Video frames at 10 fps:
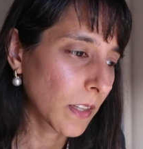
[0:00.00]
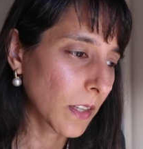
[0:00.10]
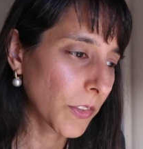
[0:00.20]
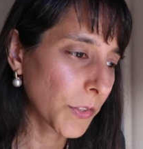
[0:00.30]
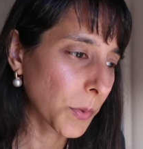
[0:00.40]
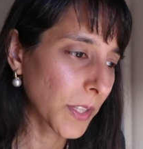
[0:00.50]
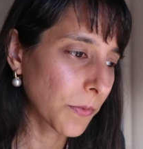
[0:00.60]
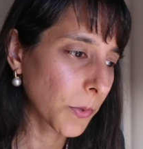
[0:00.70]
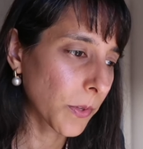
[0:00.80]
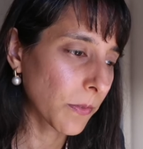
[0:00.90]
on the
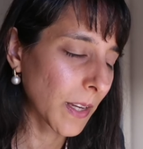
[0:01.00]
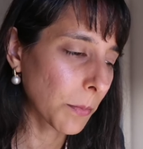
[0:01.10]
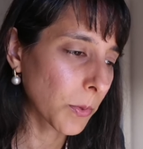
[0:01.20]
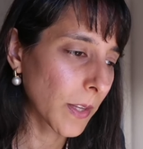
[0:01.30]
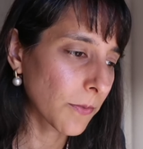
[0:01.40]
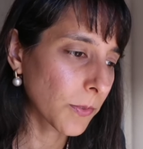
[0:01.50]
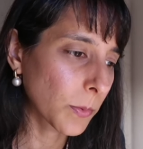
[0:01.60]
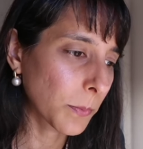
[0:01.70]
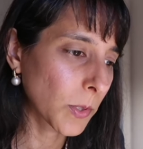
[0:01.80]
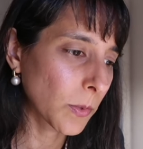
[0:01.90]
twenty-fourth of April, that
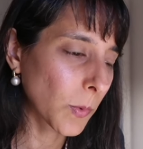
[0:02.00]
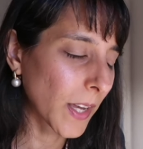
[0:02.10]
full moon.